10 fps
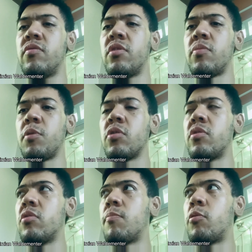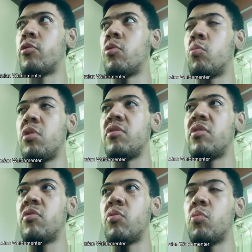just because of the personal
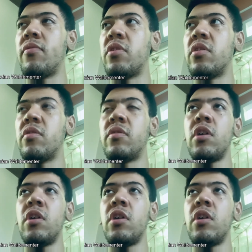reason with the